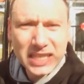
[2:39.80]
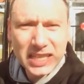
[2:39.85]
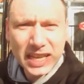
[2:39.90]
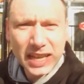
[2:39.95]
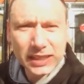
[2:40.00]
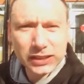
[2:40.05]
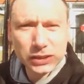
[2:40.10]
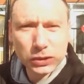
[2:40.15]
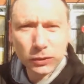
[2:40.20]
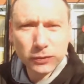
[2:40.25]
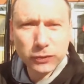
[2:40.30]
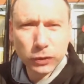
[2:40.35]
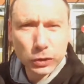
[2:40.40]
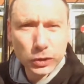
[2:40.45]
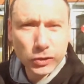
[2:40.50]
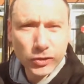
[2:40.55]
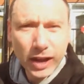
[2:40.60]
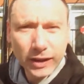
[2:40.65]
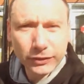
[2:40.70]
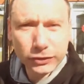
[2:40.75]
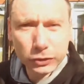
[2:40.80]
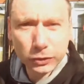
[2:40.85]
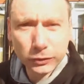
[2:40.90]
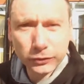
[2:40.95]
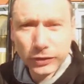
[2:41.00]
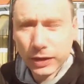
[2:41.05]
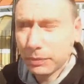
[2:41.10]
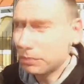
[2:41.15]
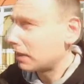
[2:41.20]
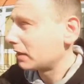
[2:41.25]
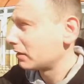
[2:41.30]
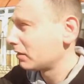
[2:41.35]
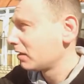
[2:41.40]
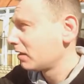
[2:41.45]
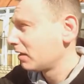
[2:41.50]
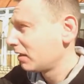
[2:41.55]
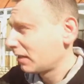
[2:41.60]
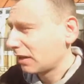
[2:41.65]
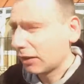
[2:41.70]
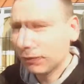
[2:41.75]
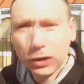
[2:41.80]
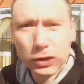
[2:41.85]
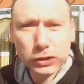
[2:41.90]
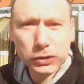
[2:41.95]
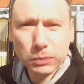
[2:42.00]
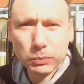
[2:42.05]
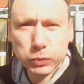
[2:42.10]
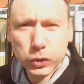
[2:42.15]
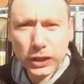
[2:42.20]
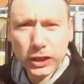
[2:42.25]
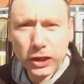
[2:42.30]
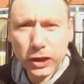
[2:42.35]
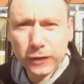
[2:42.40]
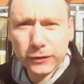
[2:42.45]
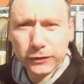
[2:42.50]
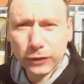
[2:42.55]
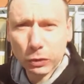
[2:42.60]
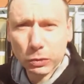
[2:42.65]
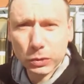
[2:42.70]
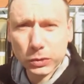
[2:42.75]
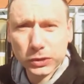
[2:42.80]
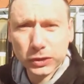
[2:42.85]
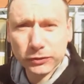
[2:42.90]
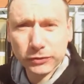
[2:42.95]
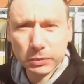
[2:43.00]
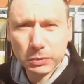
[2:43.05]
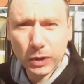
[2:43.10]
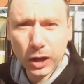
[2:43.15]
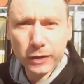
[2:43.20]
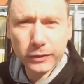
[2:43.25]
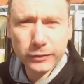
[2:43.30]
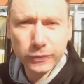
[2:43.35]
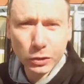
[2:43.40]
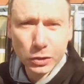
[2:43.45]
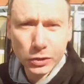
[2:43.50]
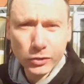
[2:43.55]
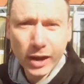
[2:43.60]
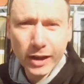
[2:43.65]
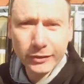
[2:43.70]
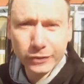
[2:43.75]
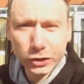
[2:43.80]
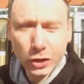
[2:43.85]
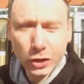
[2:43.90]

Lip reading: taking some photographs of them, and I've got some pretty good photos of them now. Photographs